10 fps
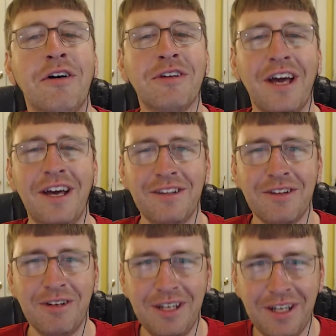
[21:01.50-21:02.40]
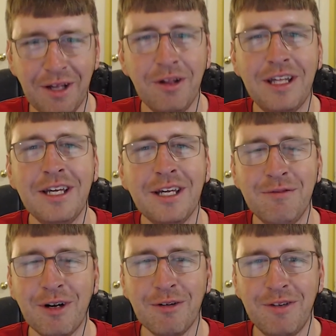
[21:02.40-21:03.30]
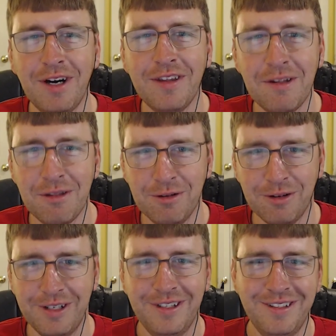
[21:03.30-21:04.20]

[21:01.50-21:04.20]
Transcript: okay. So he can verify that story.